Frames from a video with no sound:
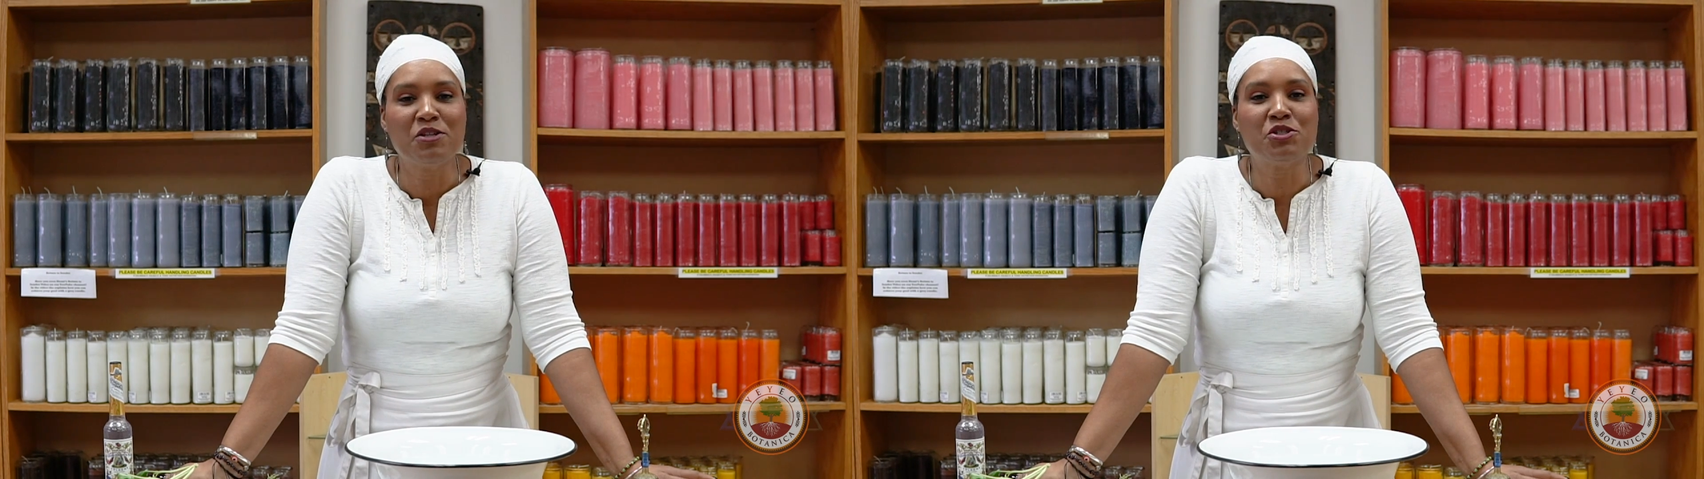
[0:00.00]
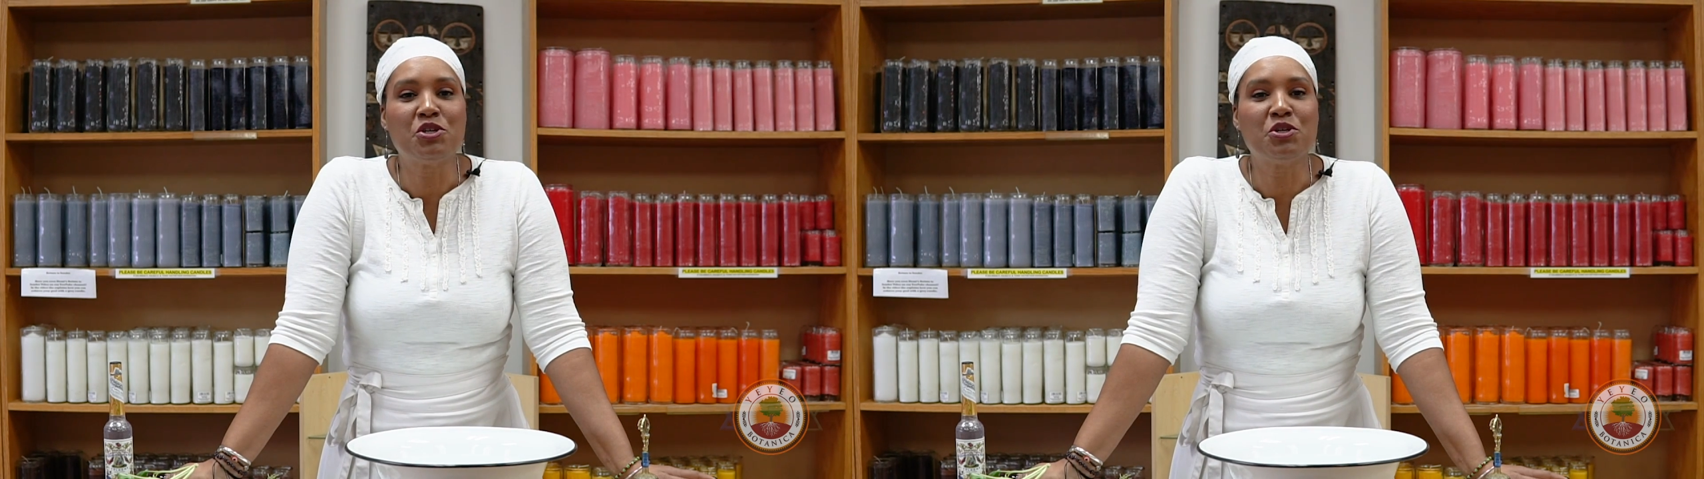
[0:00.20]

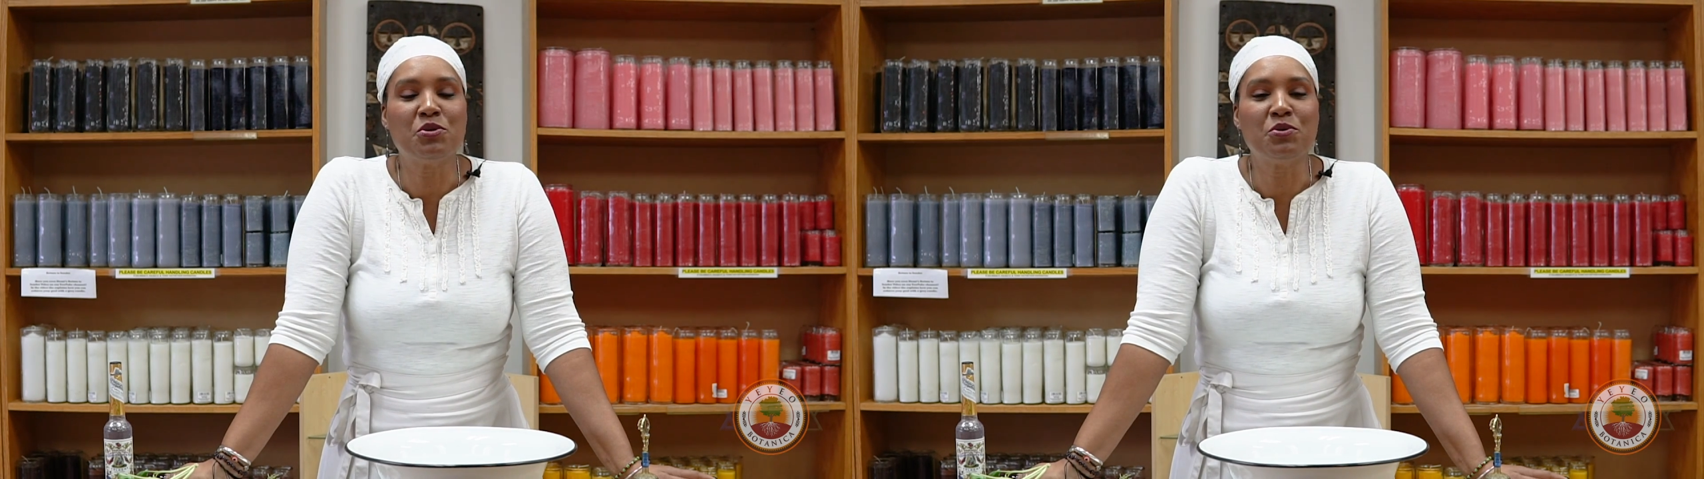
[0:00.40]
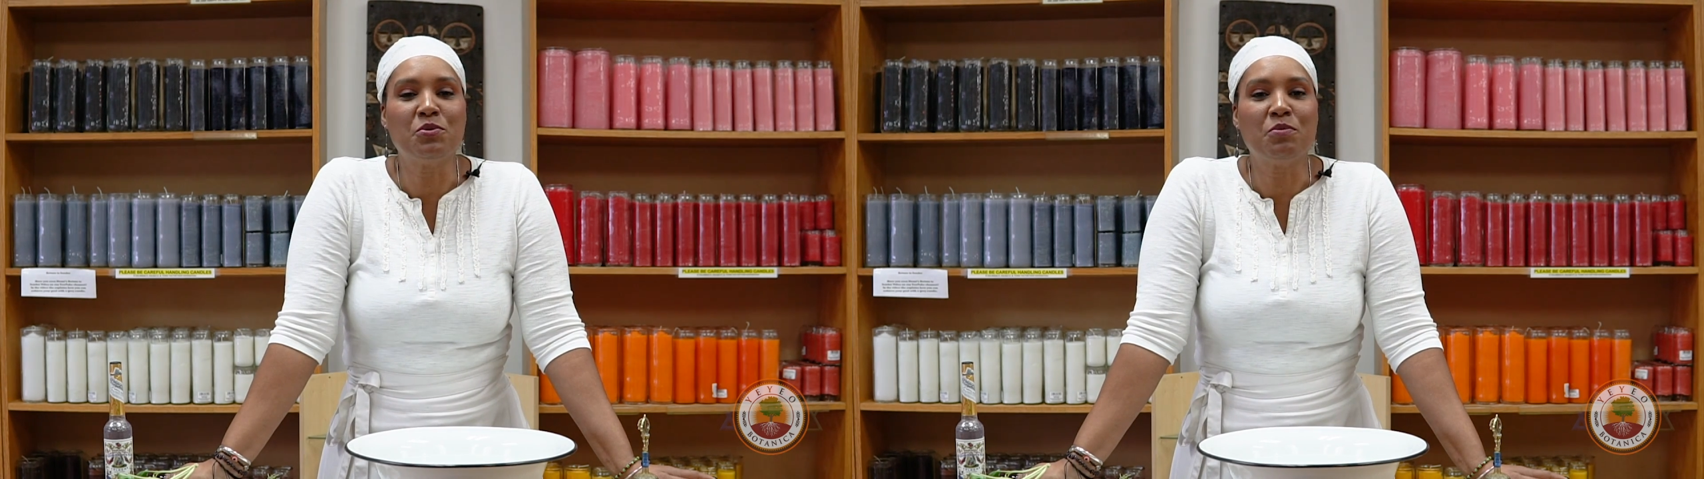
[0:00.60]

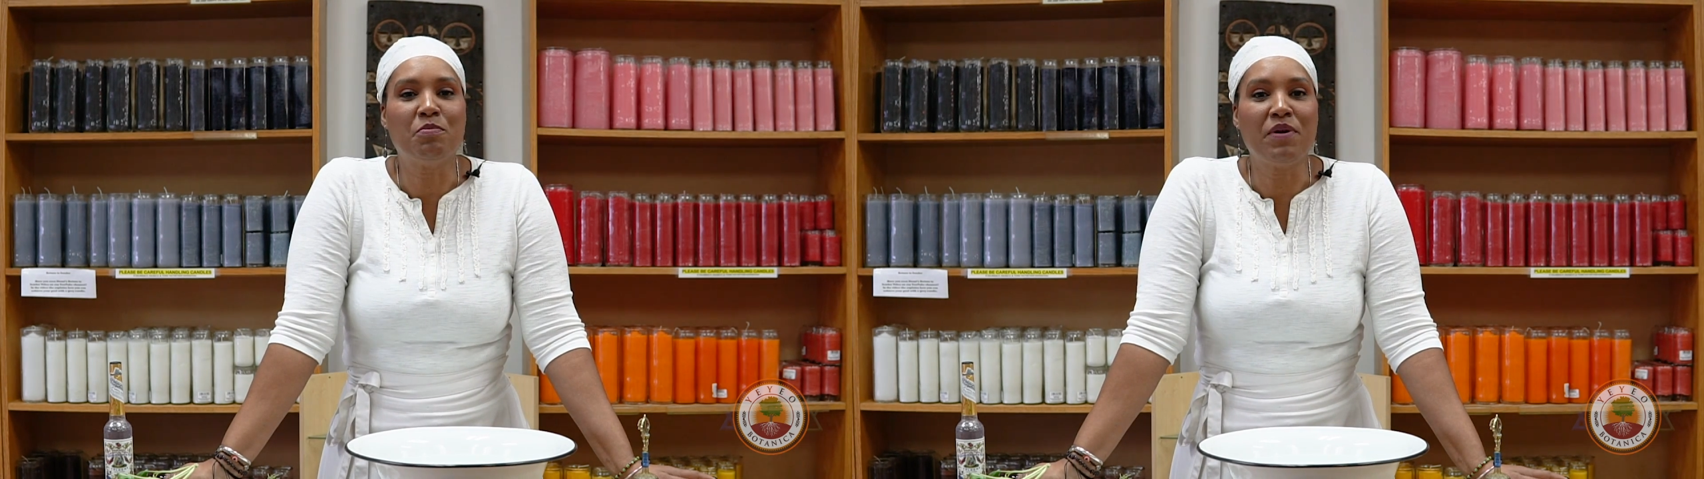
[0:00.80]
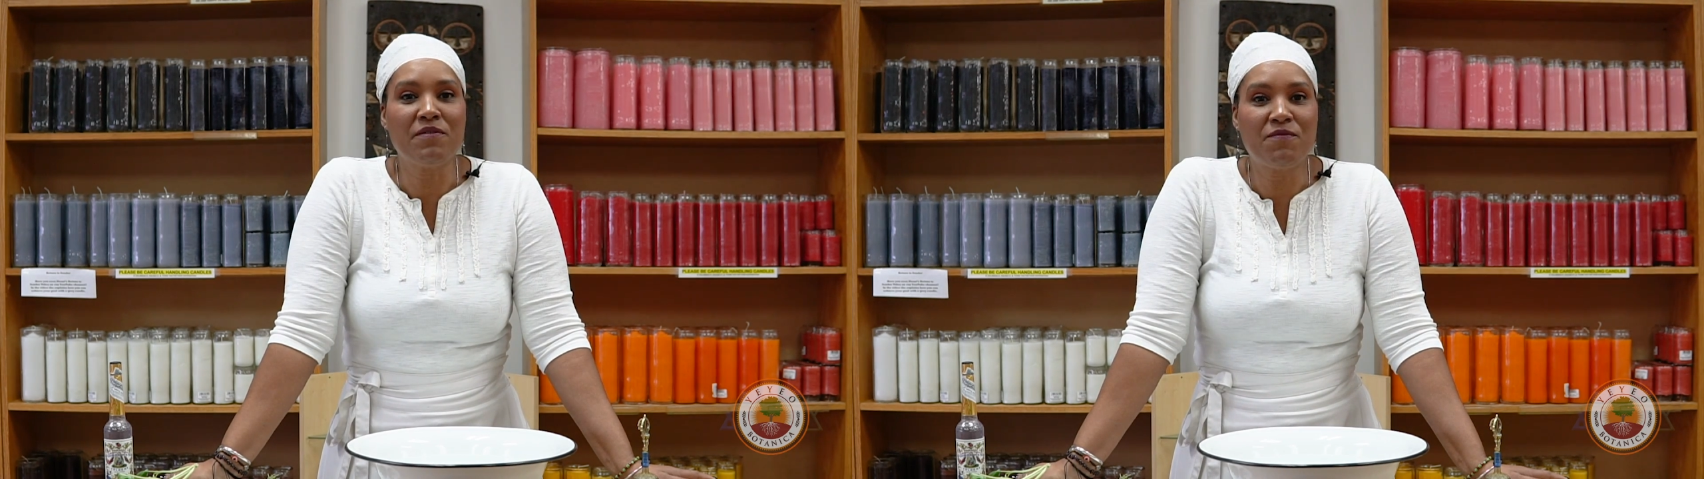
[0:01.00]
to bring